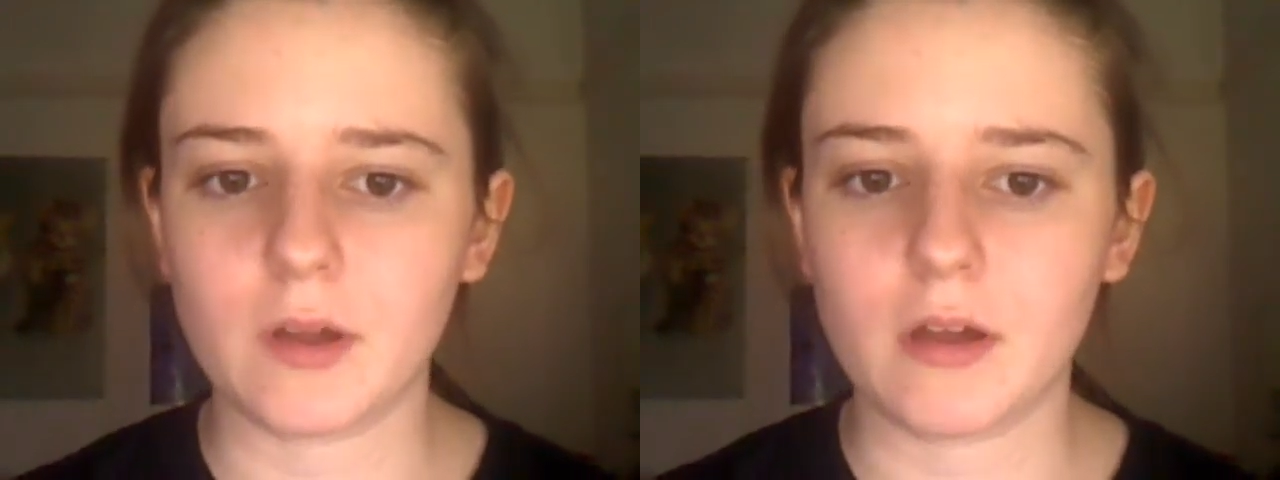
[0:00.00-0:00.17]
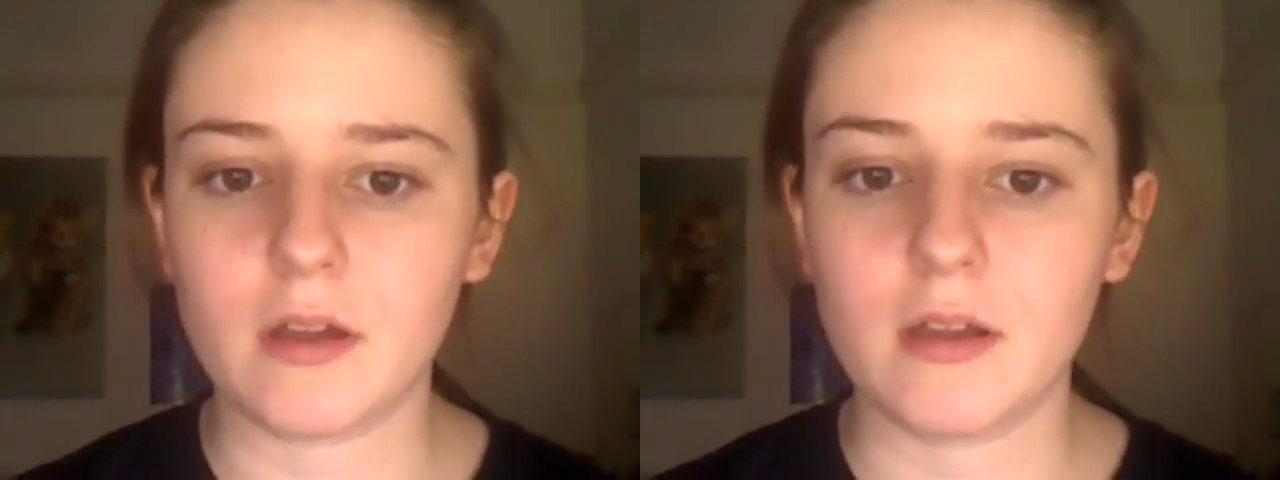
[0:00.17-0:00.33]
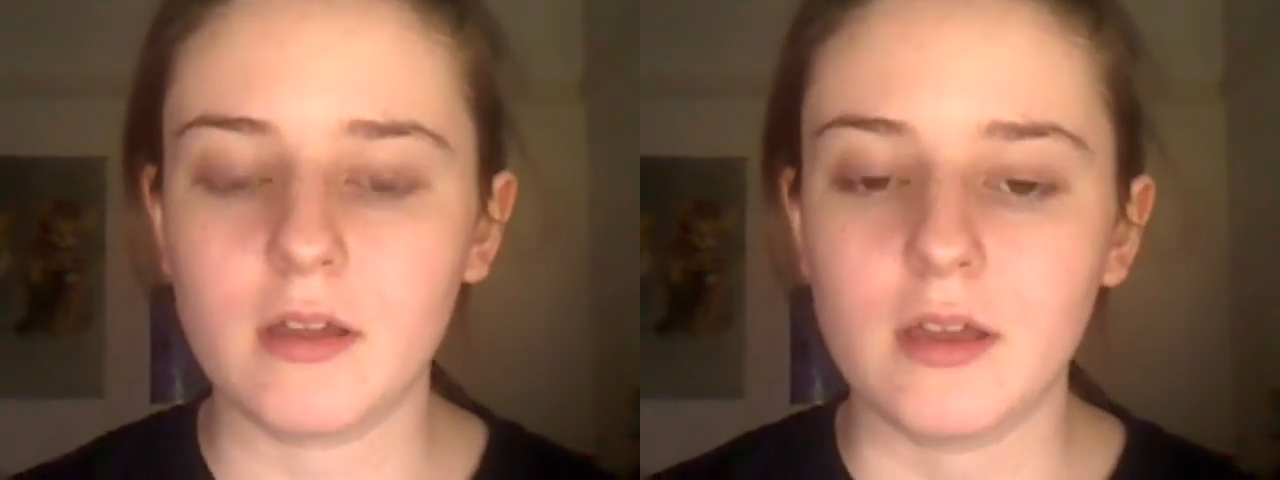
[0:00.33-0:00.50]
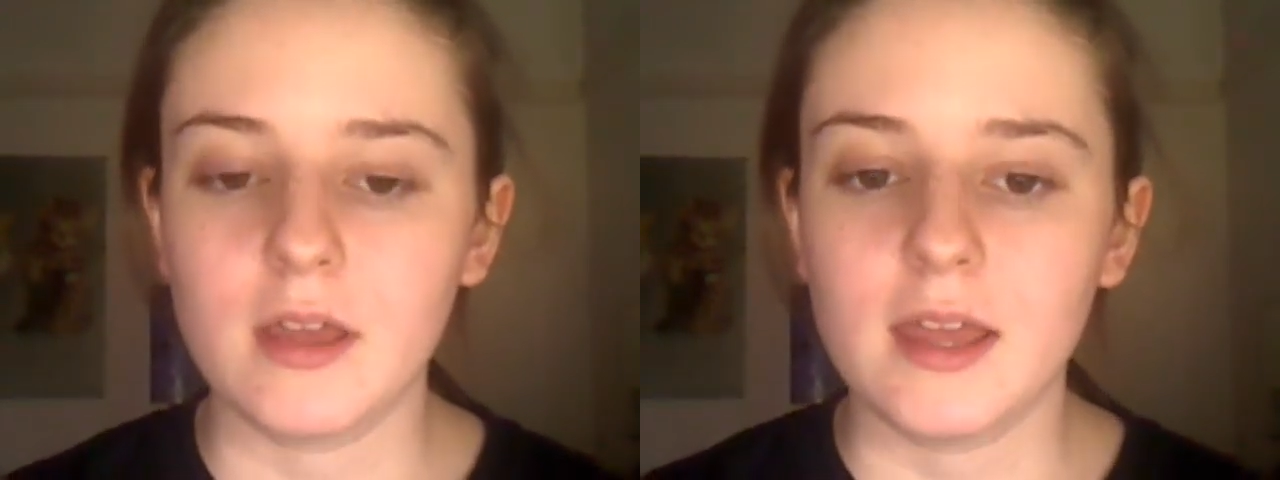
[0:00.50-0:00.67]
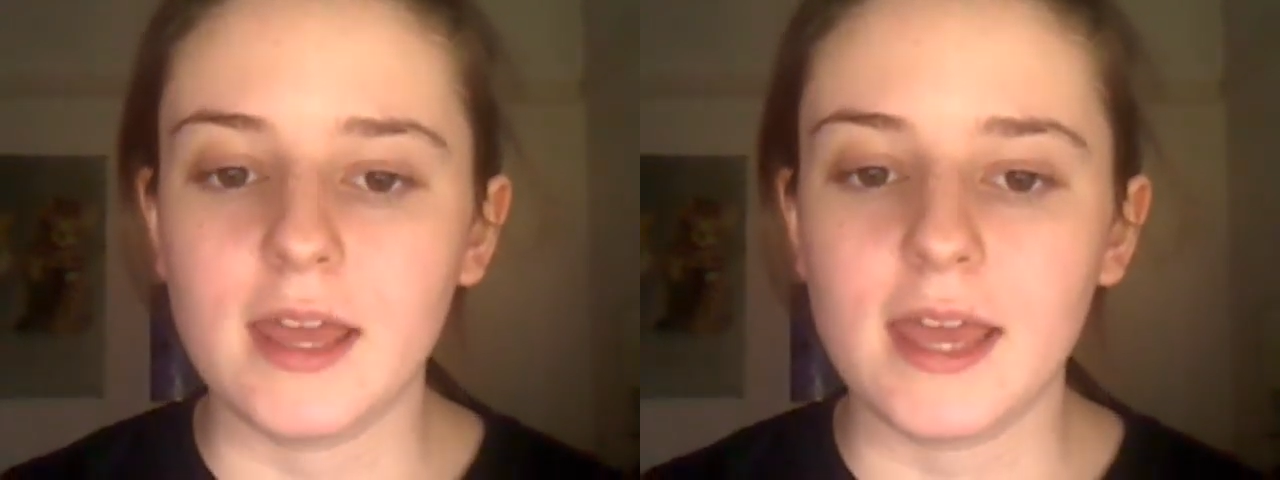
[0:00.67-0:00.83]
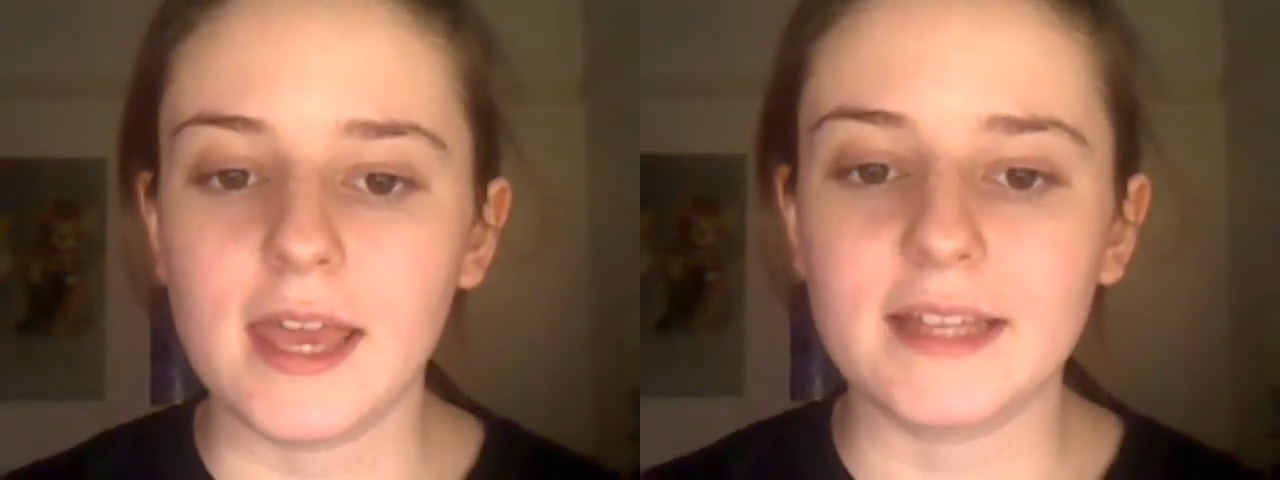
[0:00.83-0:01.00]
now.
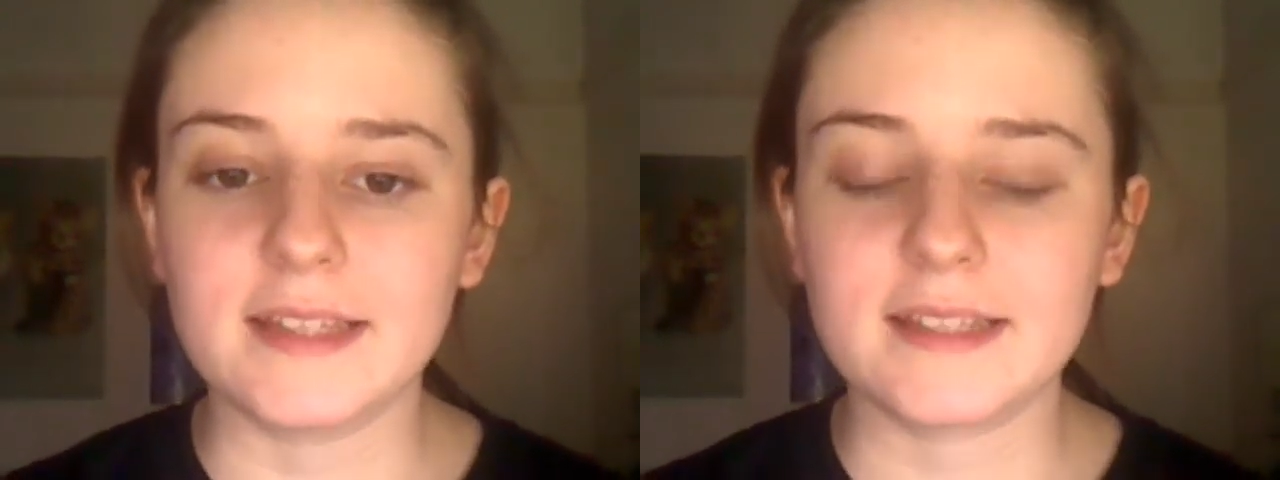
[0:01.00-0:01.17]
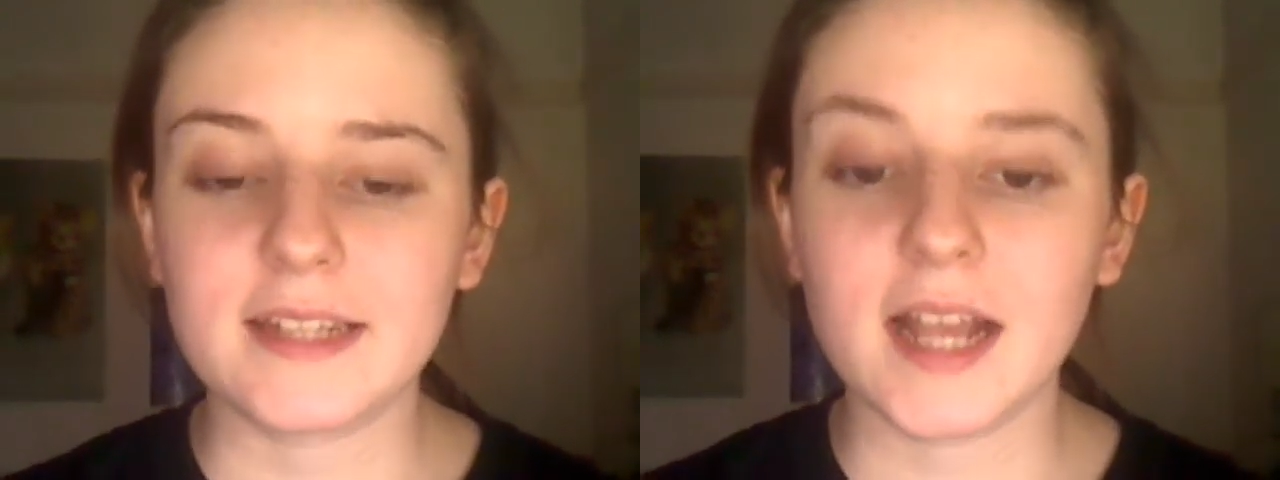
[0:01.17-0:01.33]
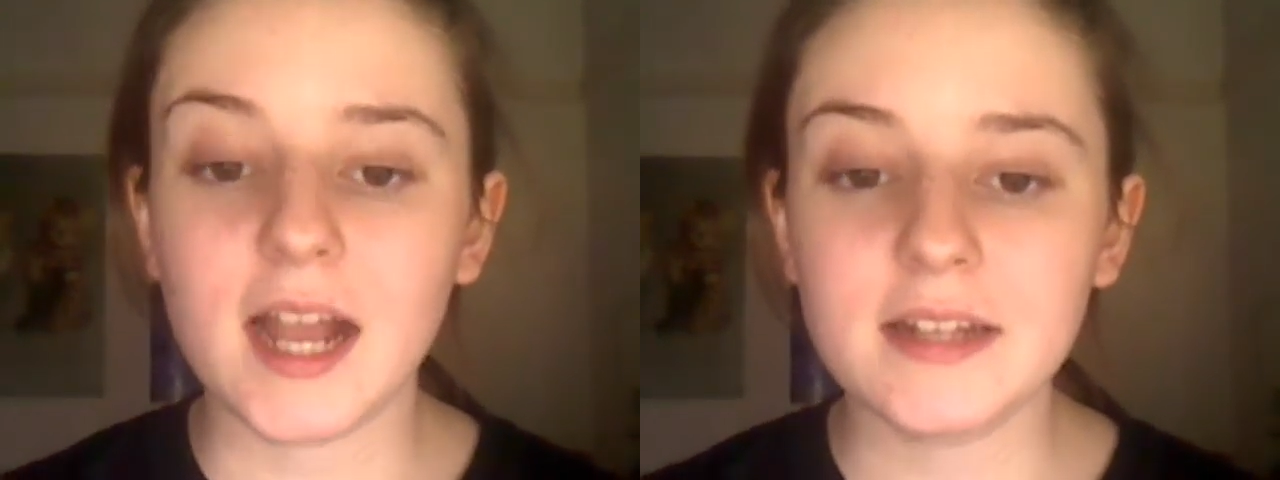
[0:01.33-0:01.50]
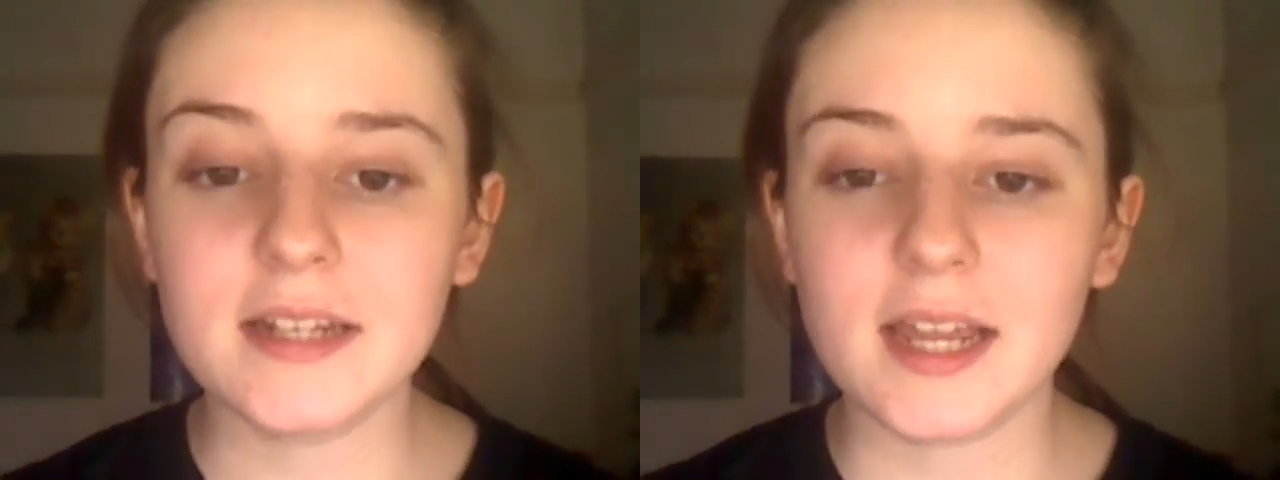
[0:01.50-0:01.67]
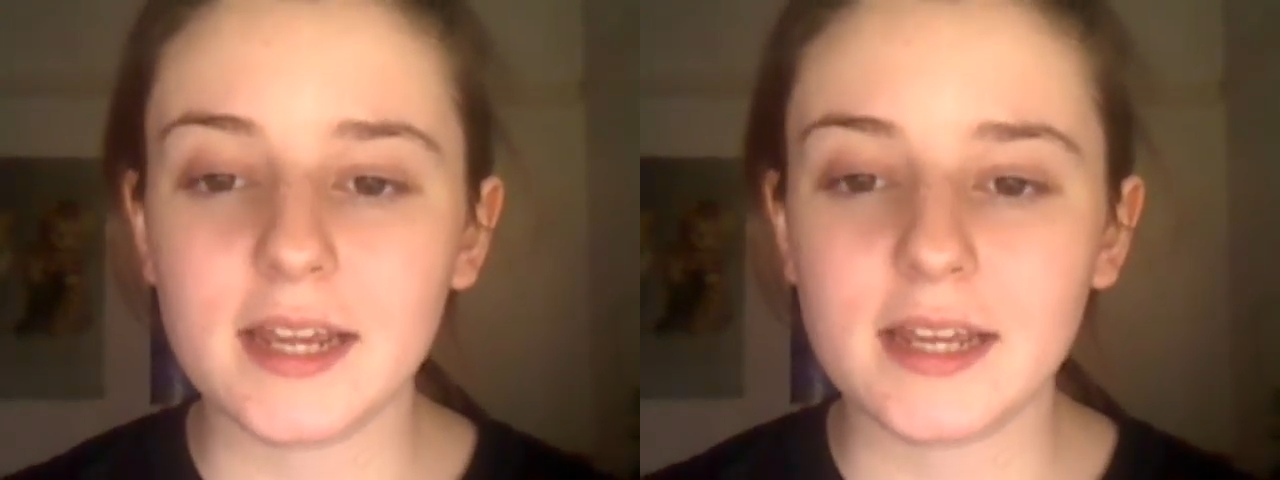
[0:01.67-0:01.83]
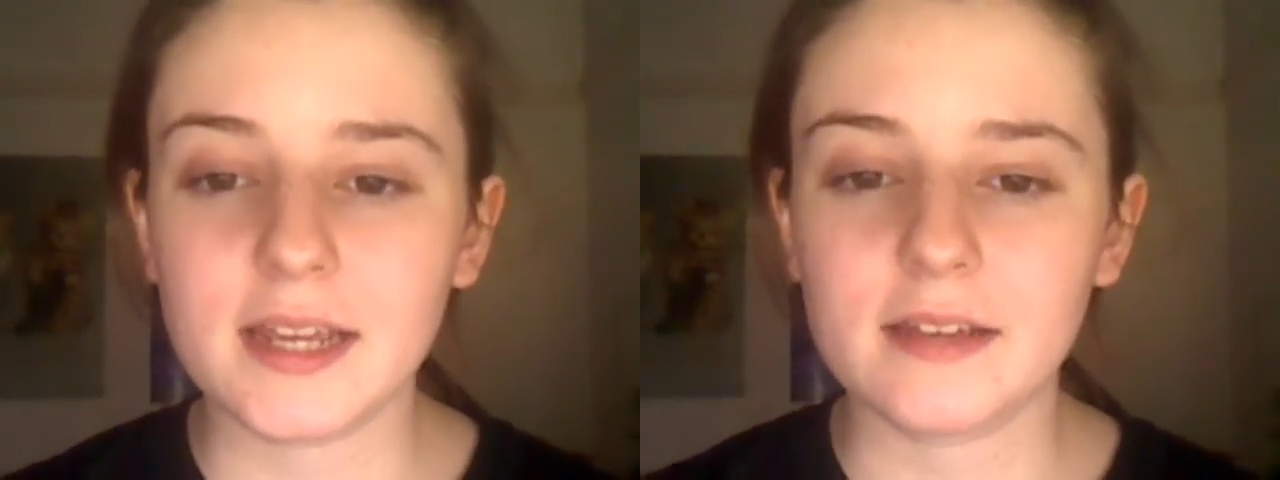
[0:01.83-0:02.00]
It's kind of
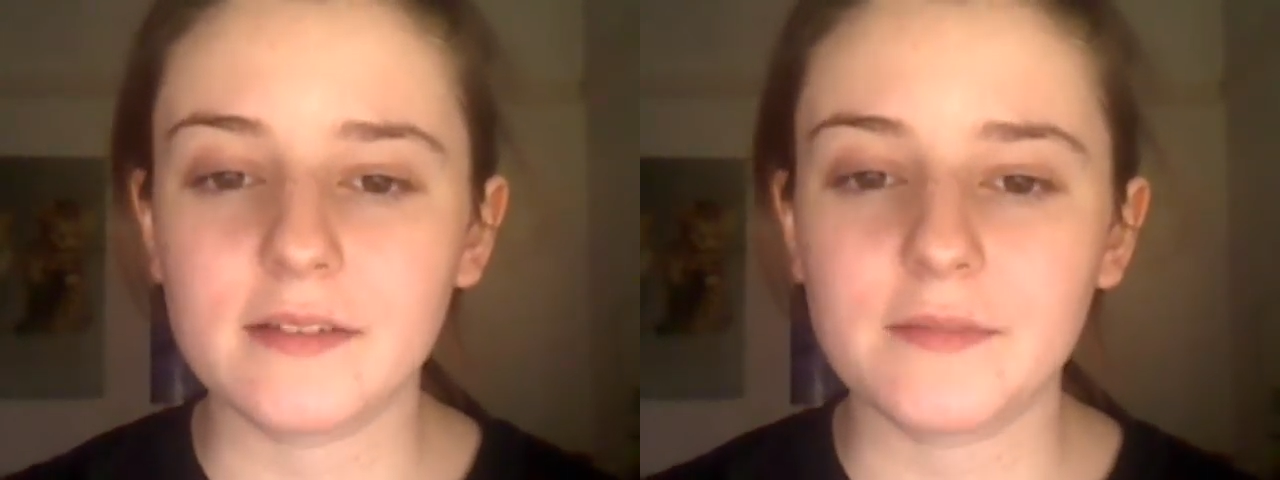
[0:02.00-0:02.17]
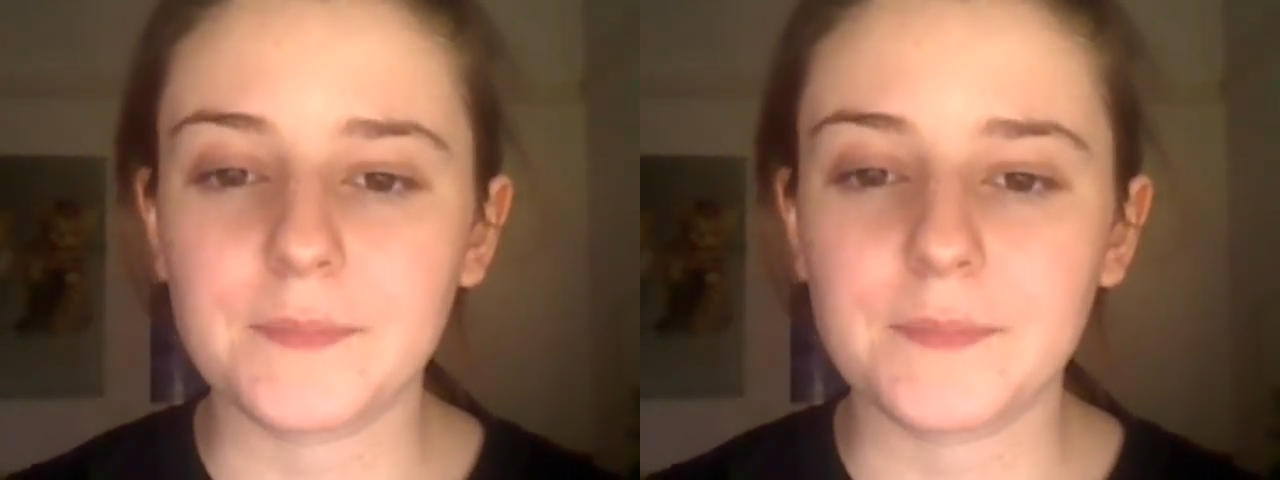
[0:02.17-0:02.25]
like